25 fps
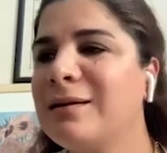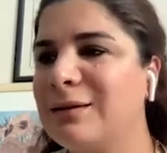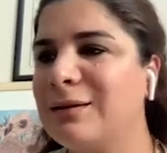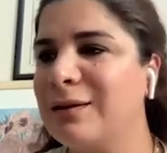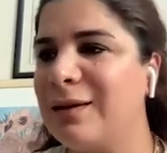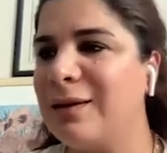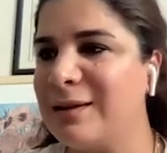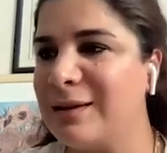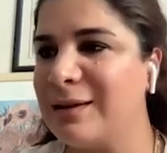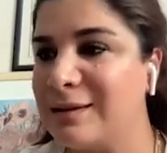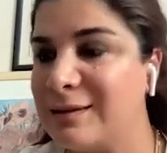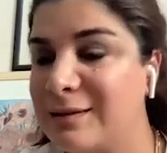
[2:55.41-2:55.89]
the
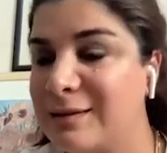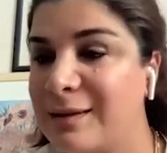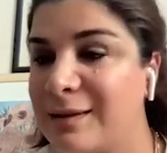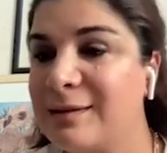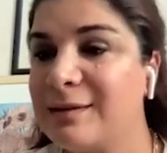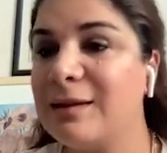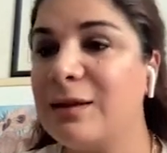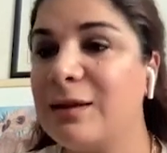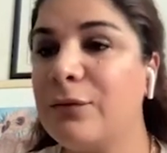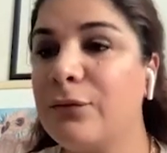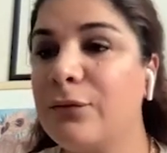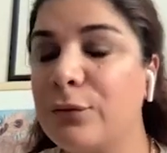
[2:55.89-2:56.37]

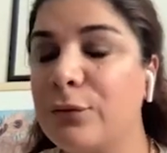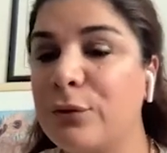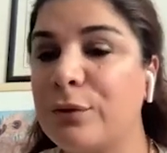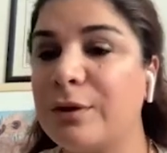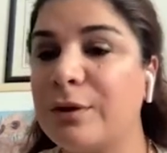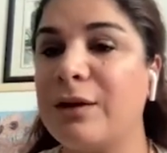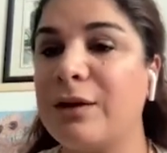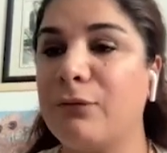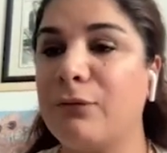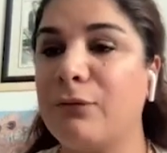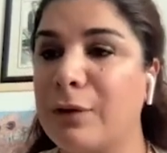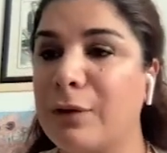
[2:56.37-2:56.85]
anesthesia work
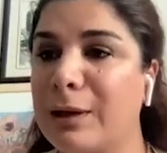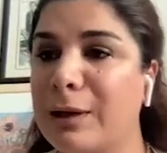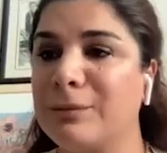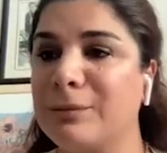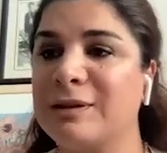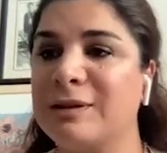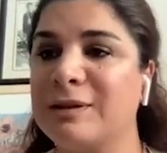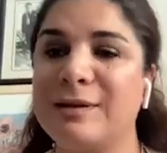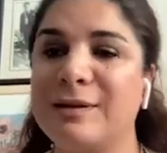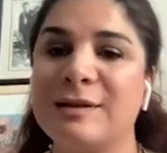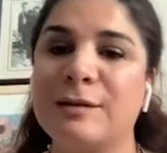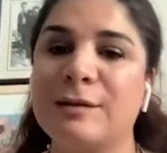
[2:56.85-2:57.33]
environment
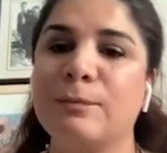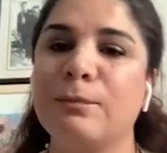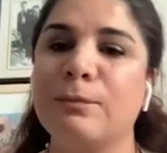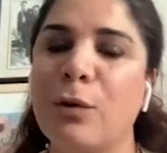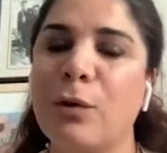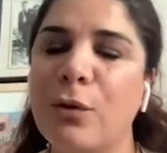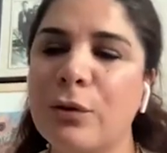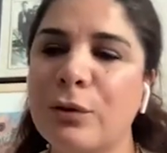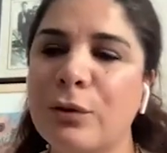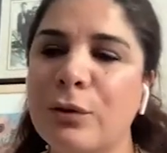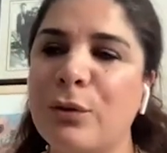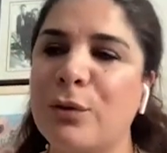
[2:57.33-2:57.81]
is
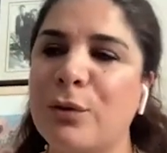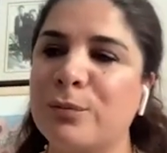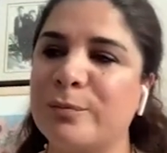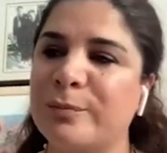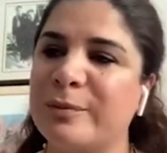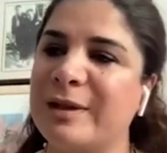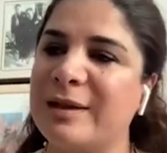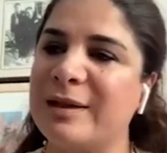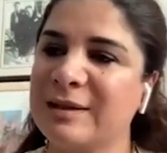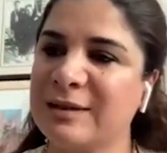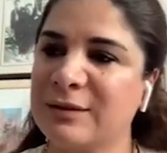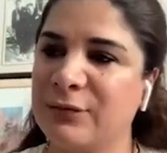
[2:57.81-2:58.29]
more
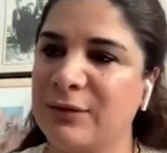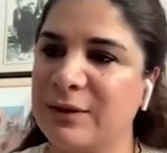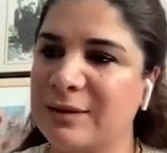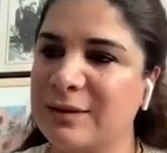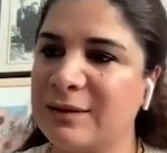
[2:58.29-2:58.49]
complex with